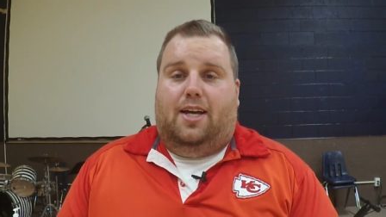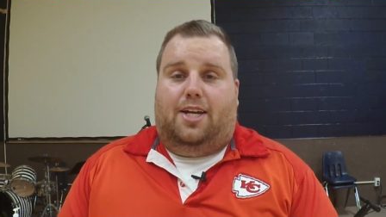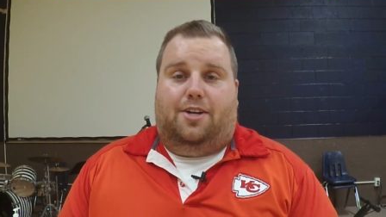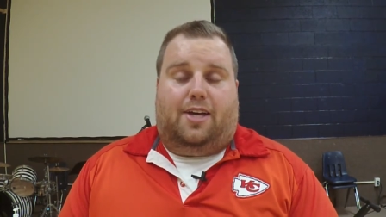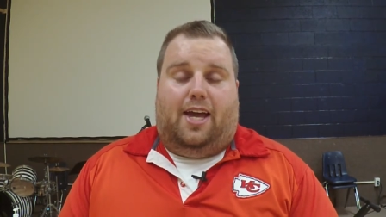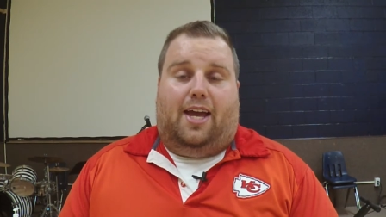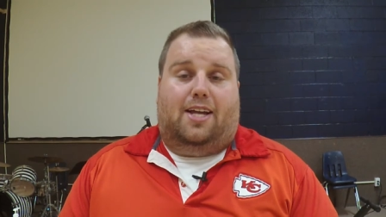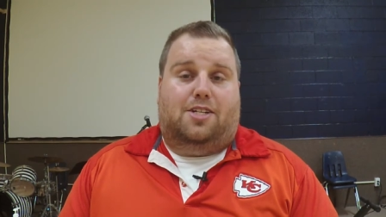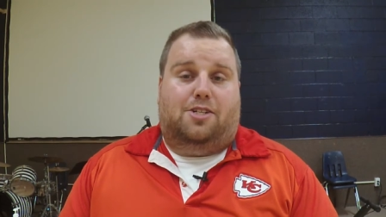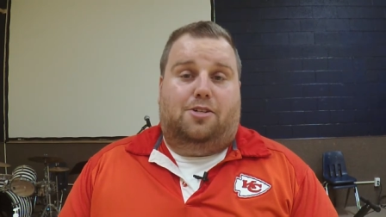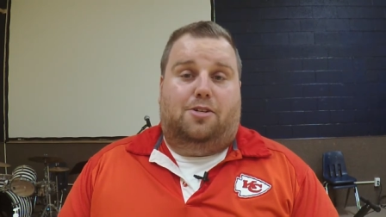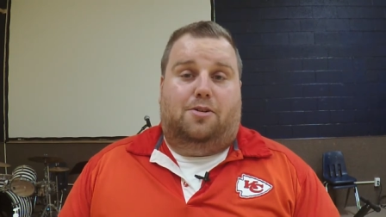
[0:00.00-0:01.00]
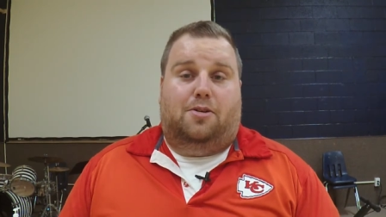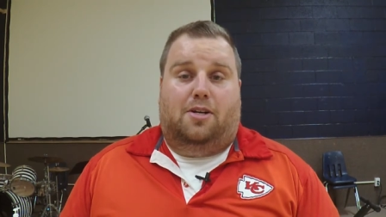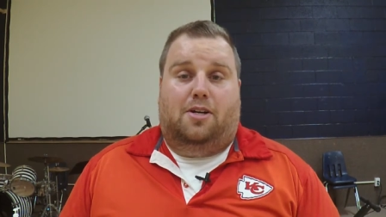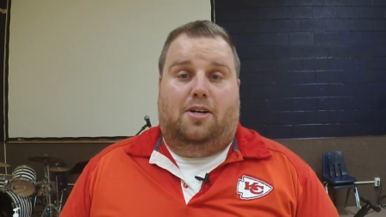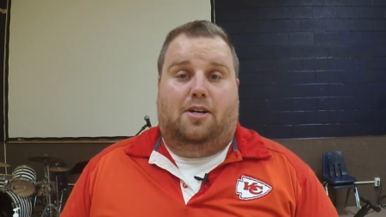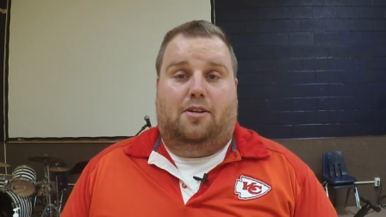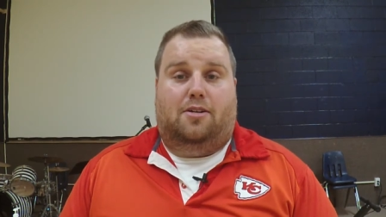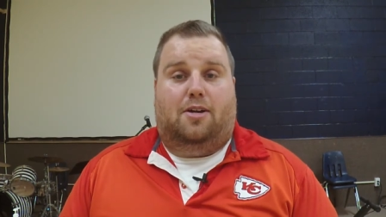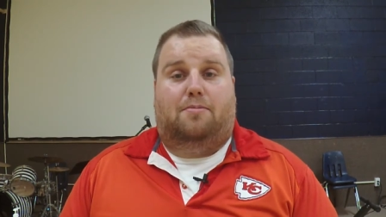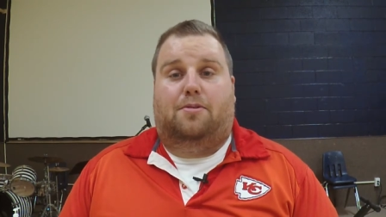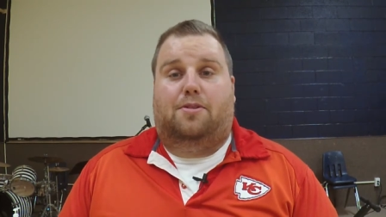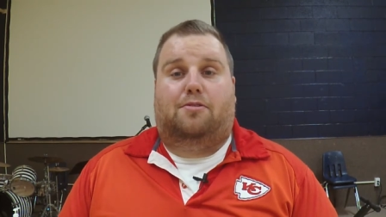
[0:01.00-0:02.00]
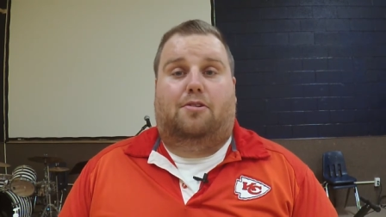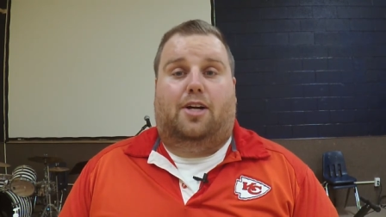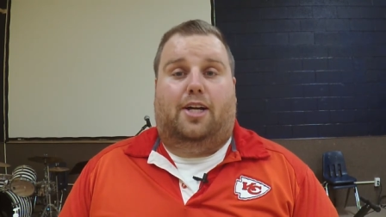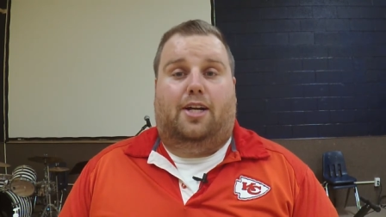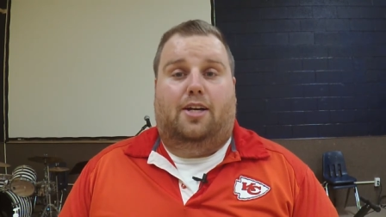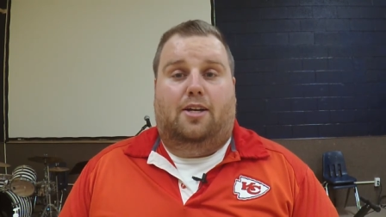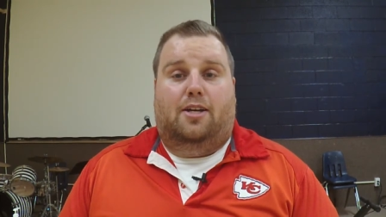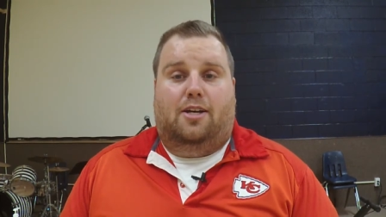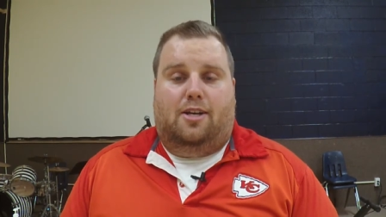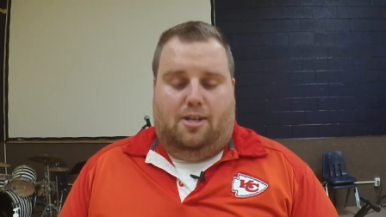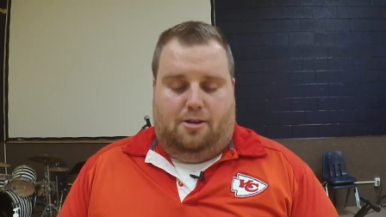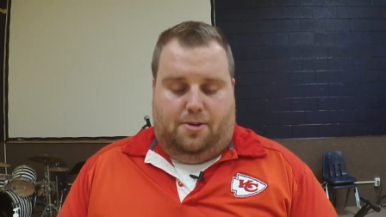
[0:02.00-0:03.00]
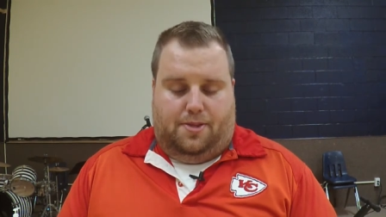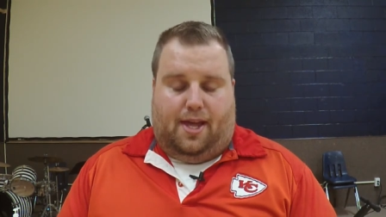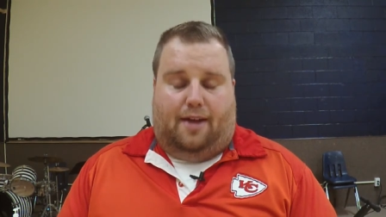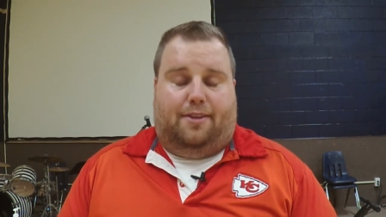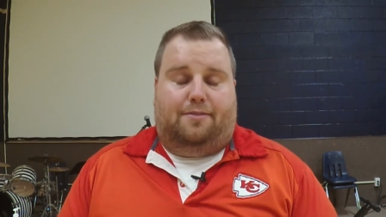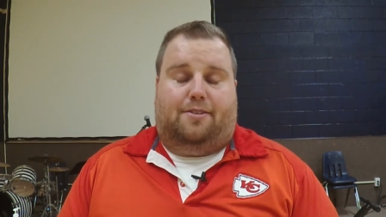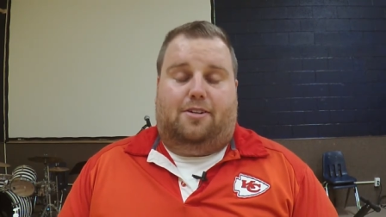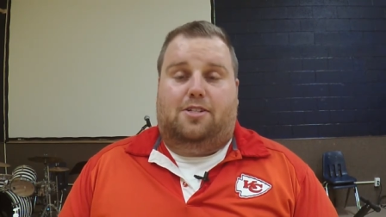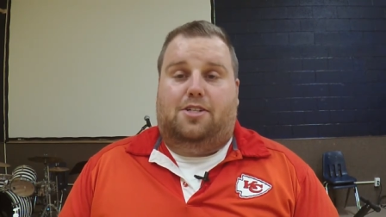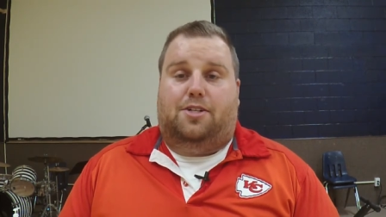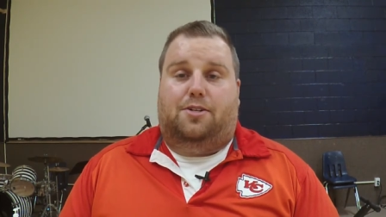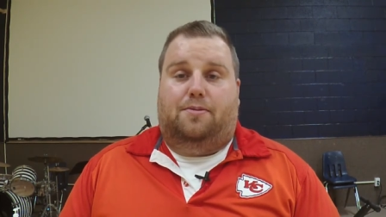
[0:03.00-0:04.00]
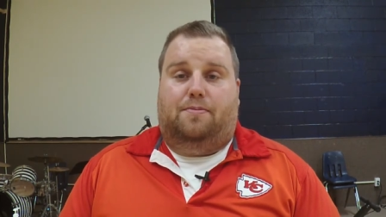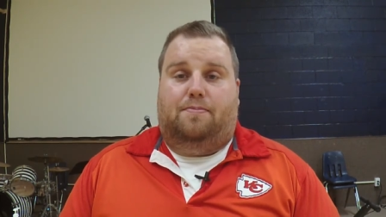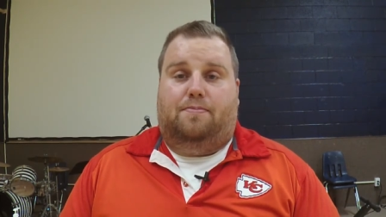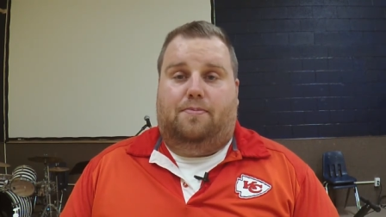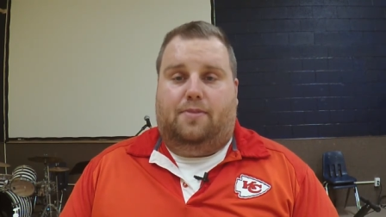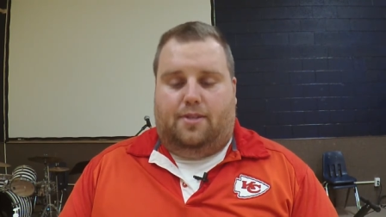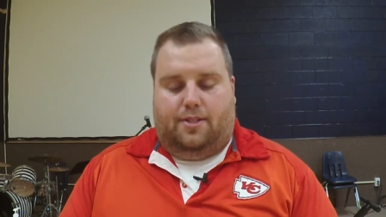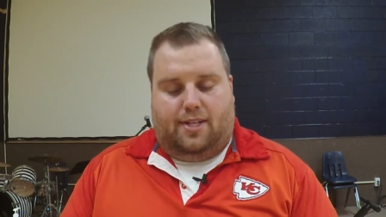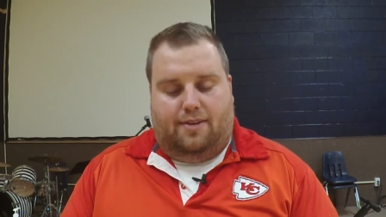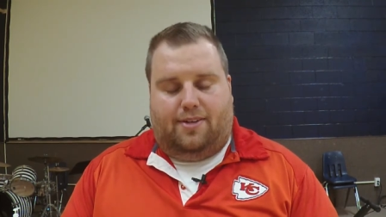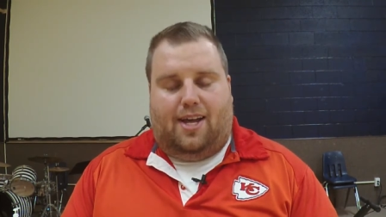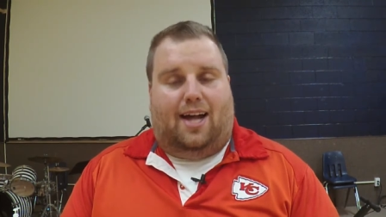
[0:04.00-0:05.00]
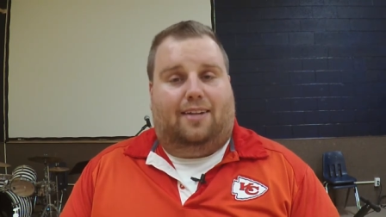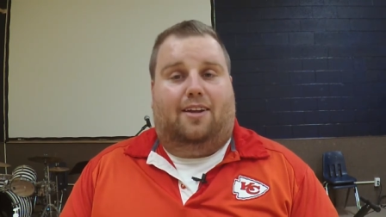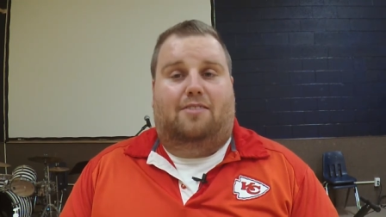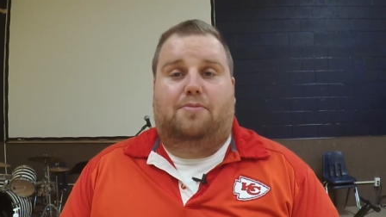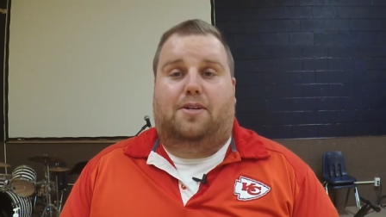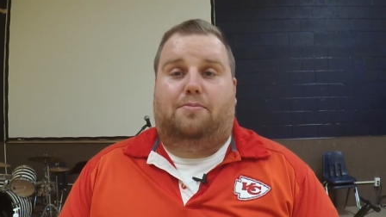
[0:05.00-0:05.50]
And you can't do number three without the first two. Love God, love